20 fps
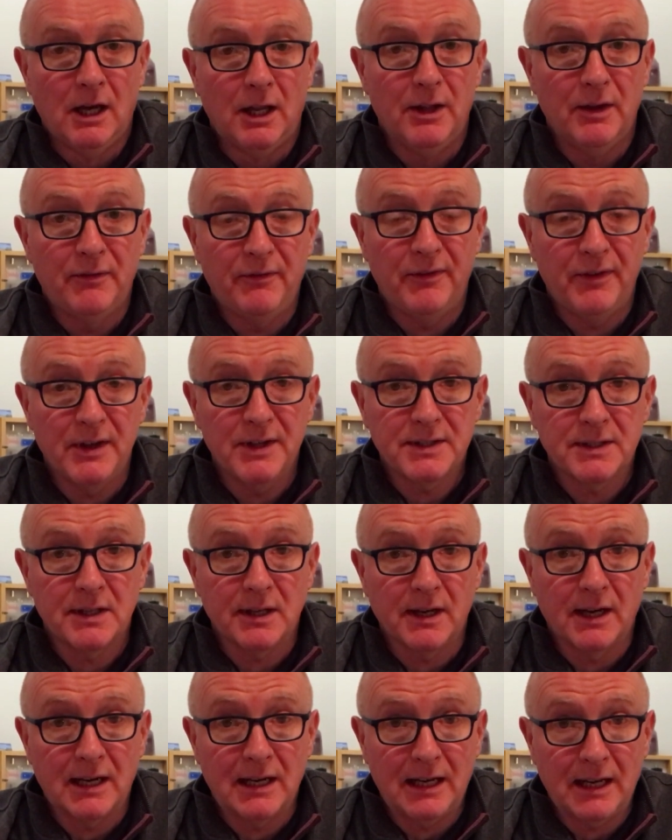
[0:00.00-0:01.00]
And the first
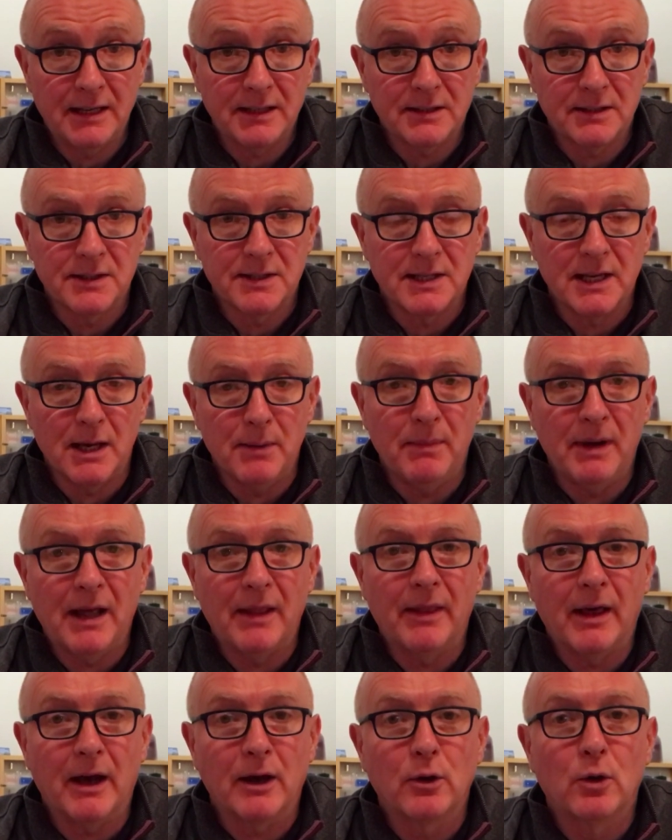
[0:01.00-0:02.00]
thing I'd like to say
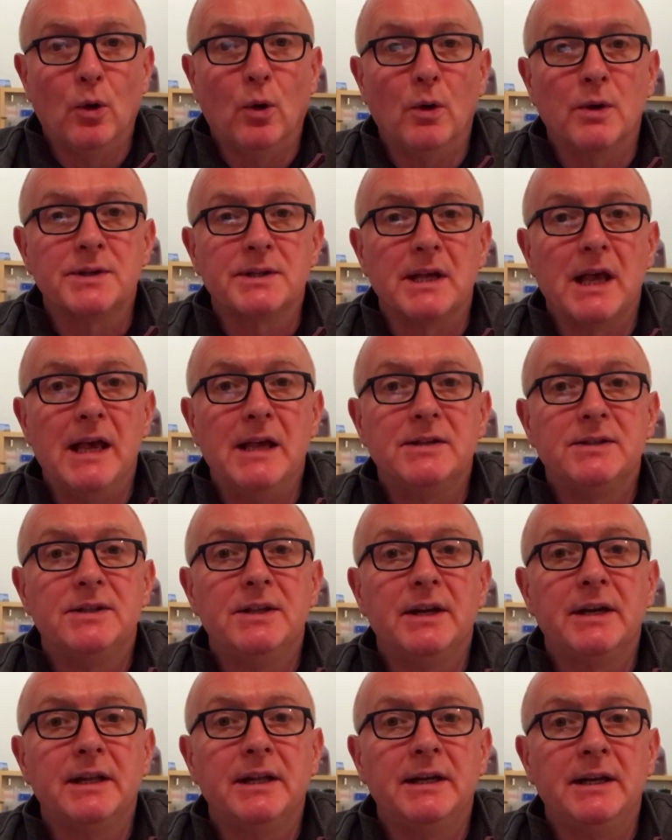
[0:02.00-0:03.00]
about that course is
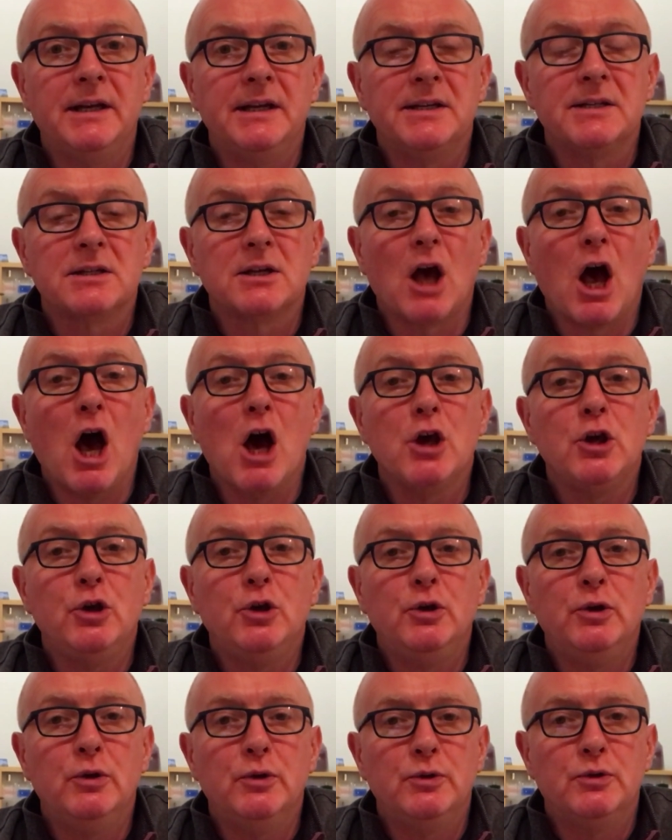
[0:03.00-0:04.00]
that it is a
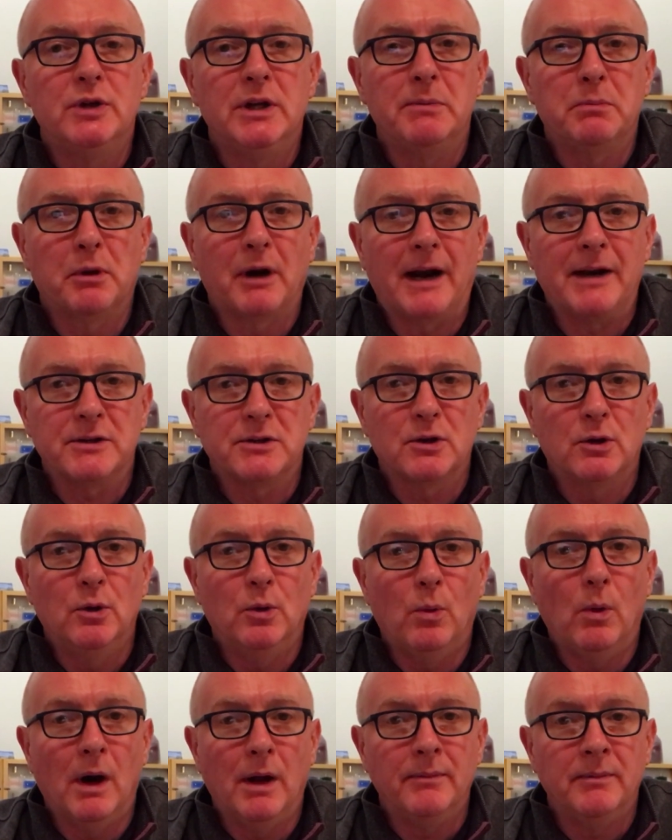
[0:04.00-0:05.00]
hugely
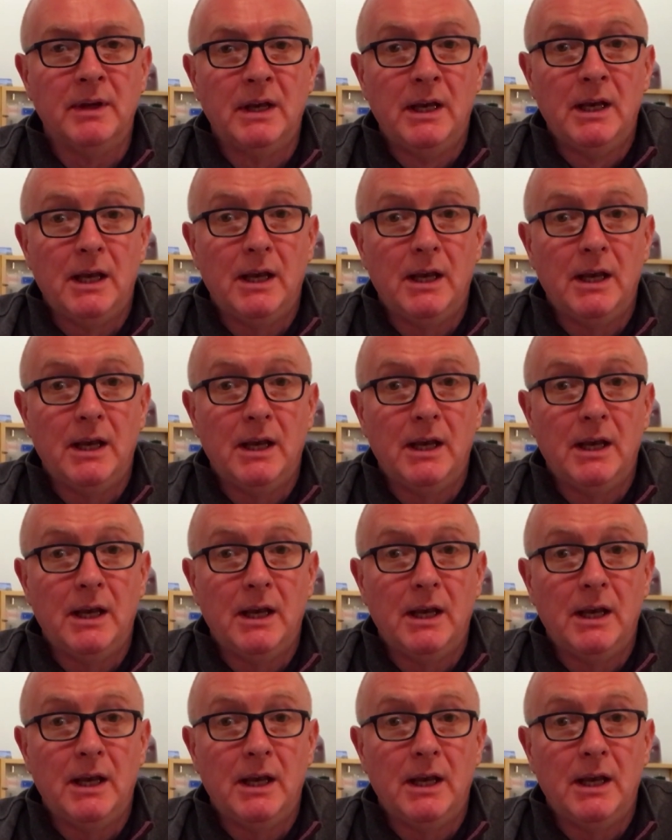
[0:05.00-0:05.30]
practical one.